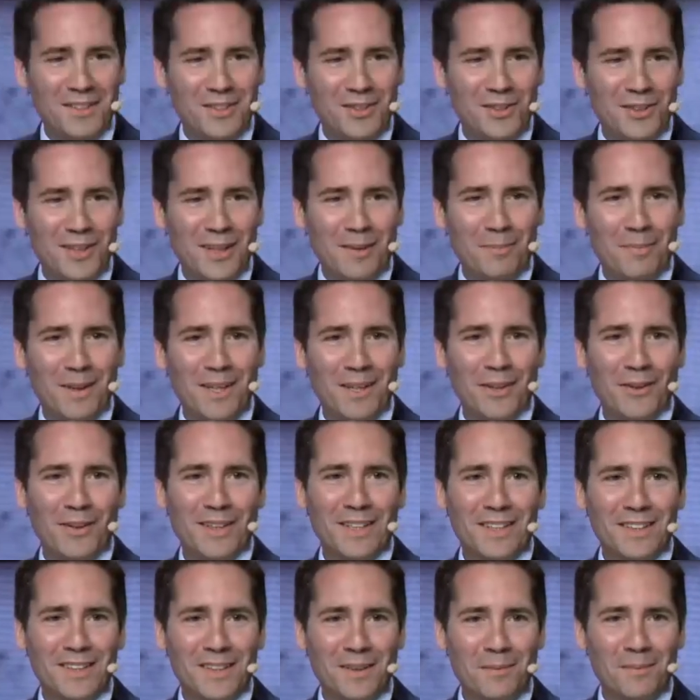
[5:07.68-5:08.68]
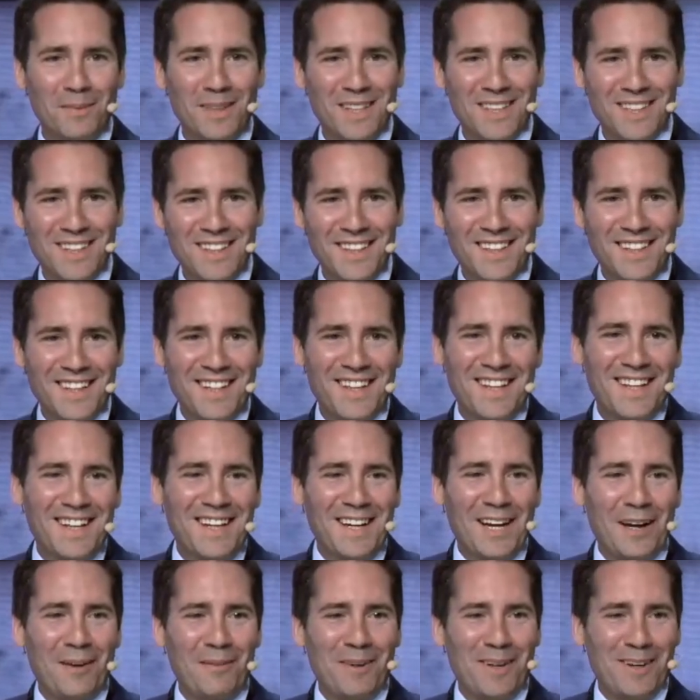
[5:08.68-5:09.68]
Sonia, Peyo, and the team.
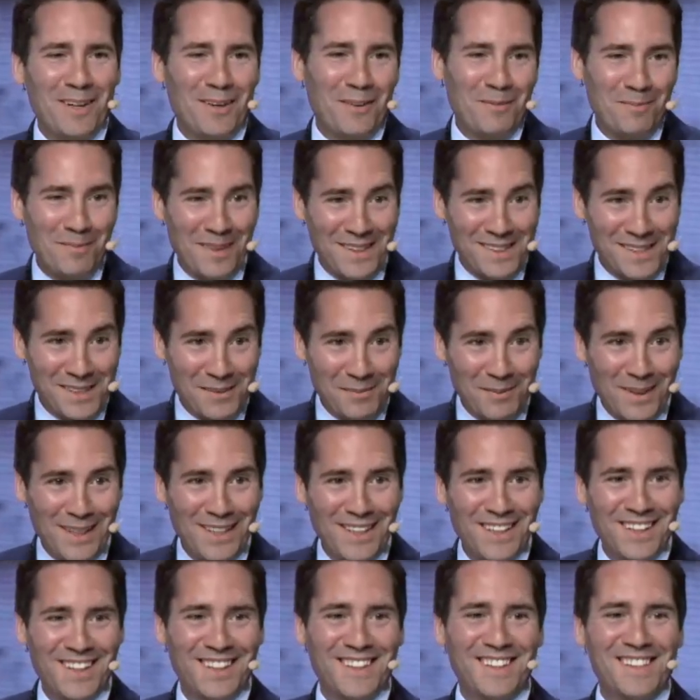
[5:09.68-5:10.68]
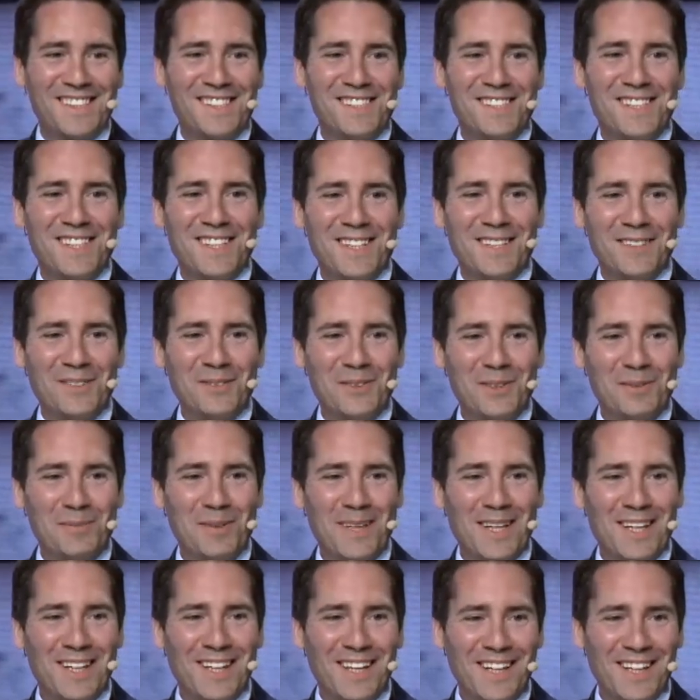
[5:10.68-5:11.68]
Javier convinced me this year to
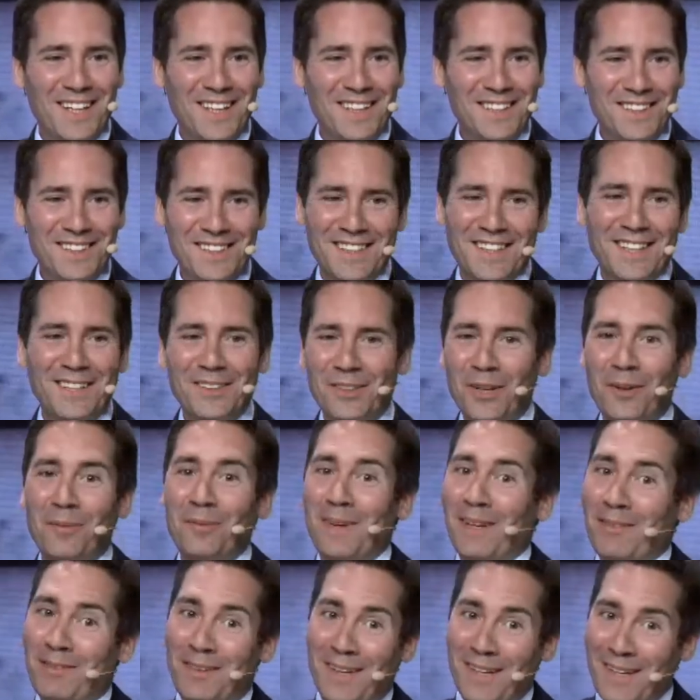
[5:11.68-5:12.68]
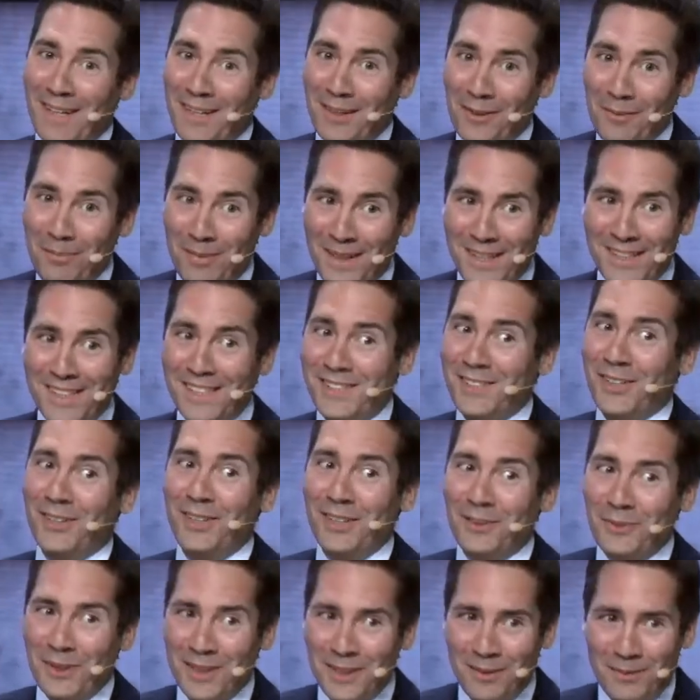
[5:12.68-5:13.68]
speak in English. He told me, Fernando, please, it's only
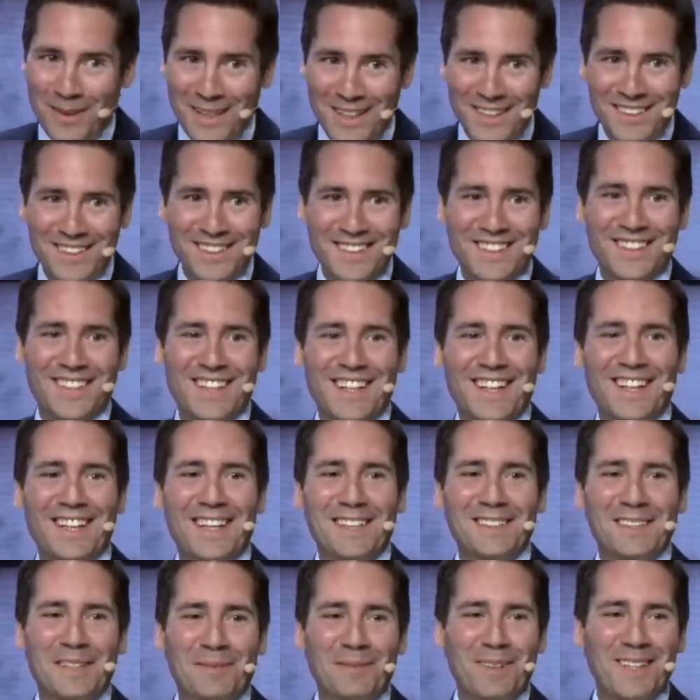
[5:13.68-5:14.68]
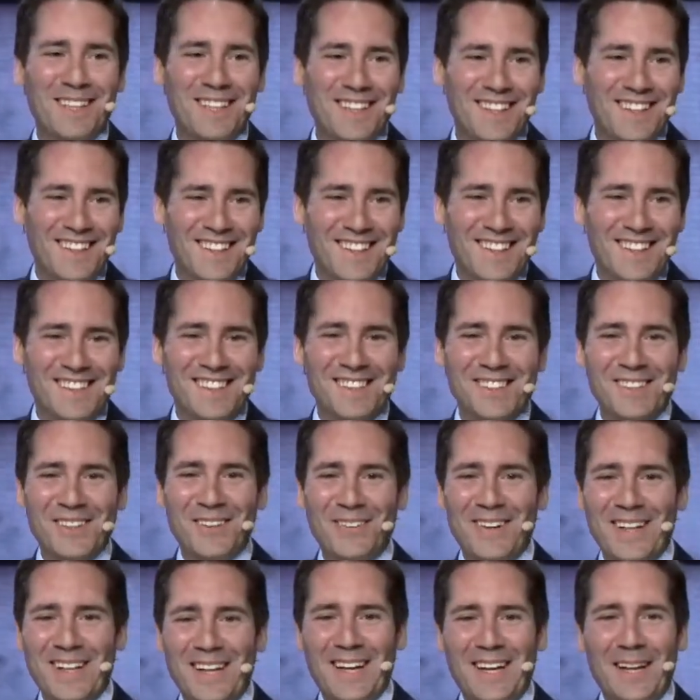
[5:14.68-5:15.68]
20 minutes. I accepted. So,
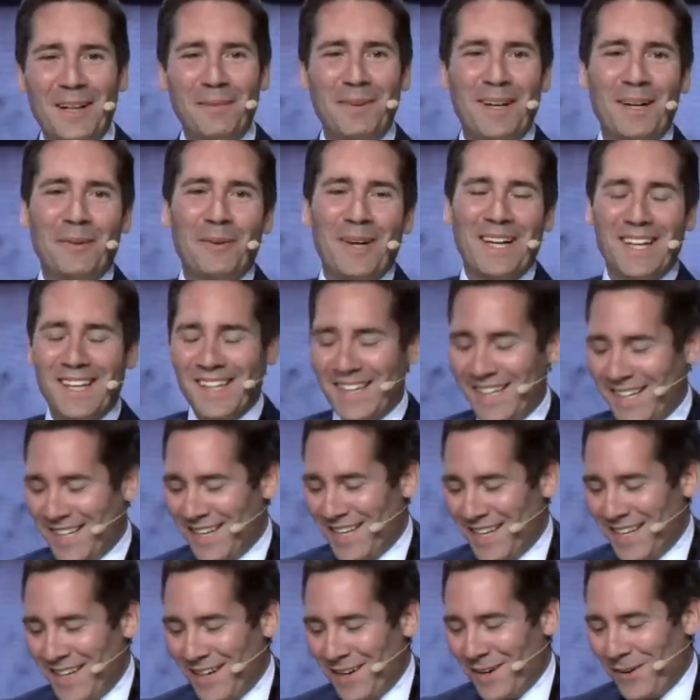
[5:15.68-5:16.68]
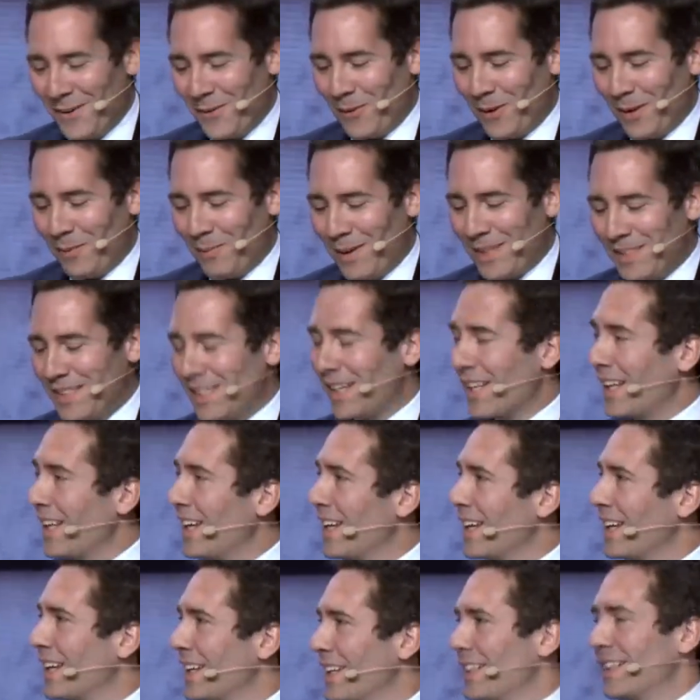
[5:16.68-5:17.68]
well, I'll be quick. Well,
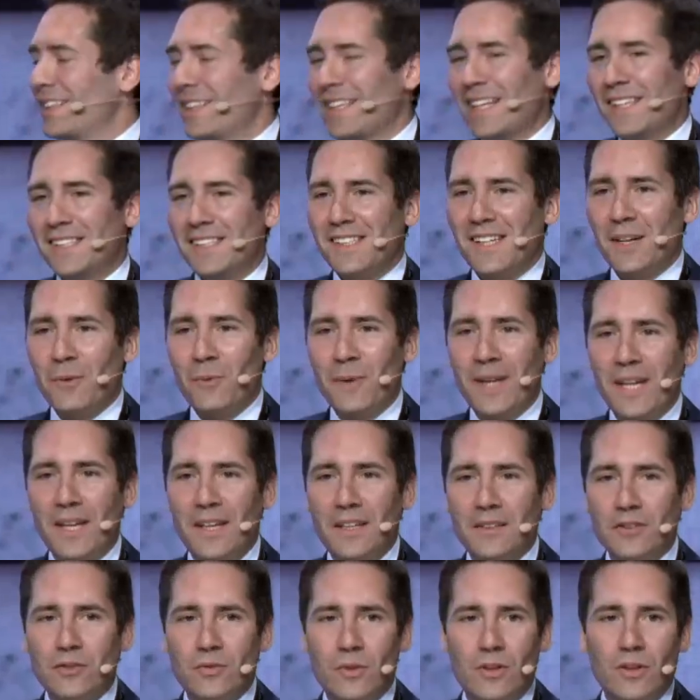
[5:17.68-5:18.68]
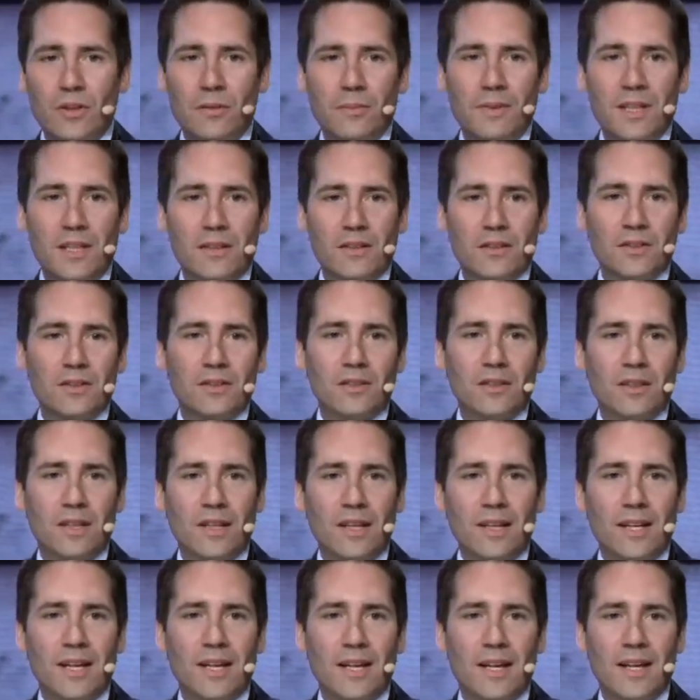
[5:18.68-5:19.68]
basically, just a quick intro, because
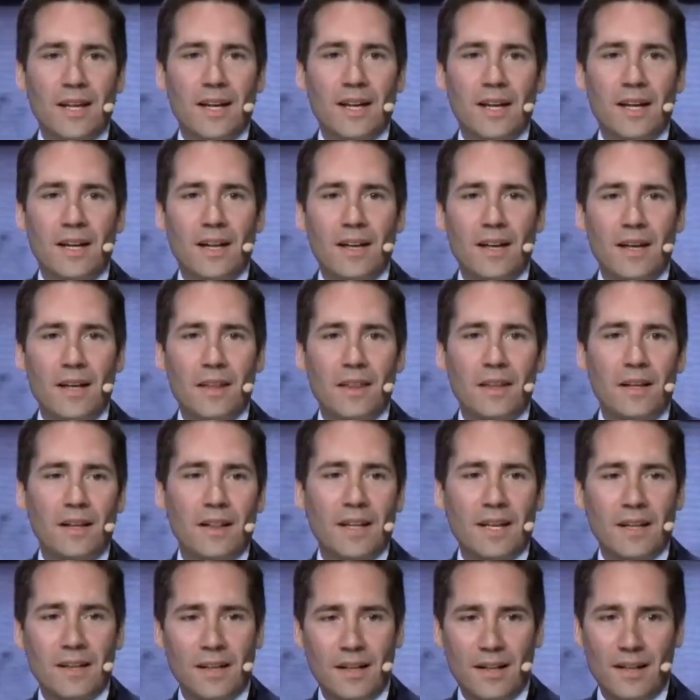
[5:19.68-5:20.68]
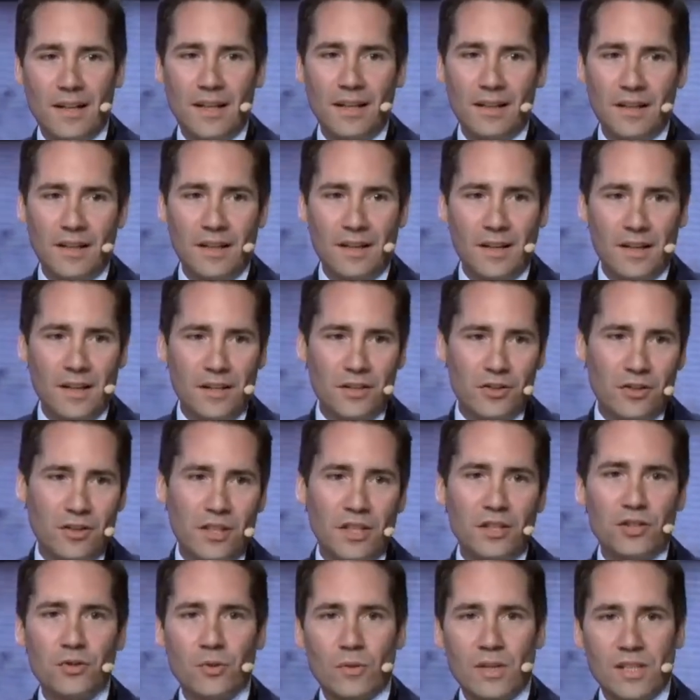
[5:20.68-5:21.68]
I think like litigation
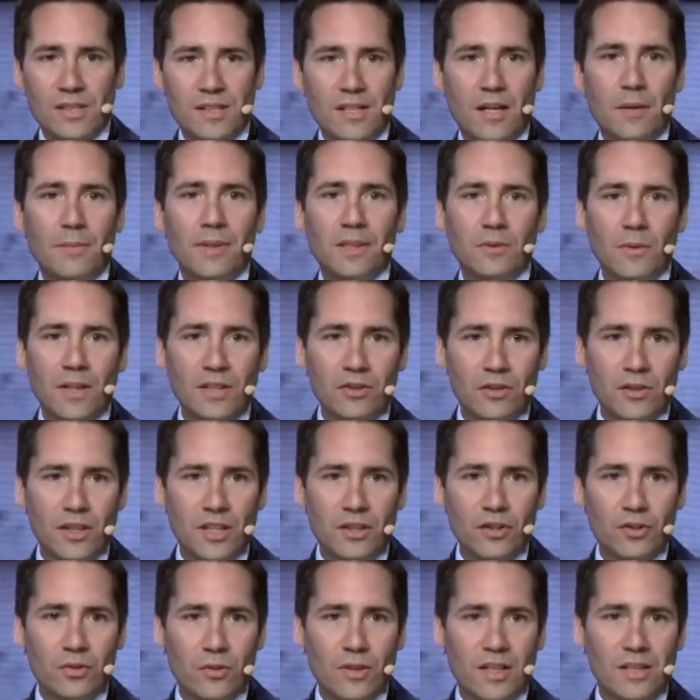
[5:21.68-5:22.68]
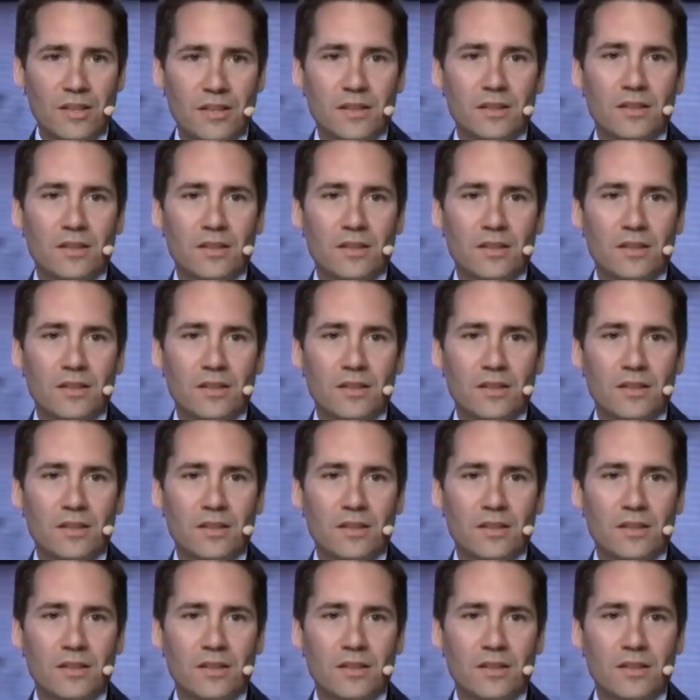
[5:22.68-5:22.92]
insurance, arbitration insurance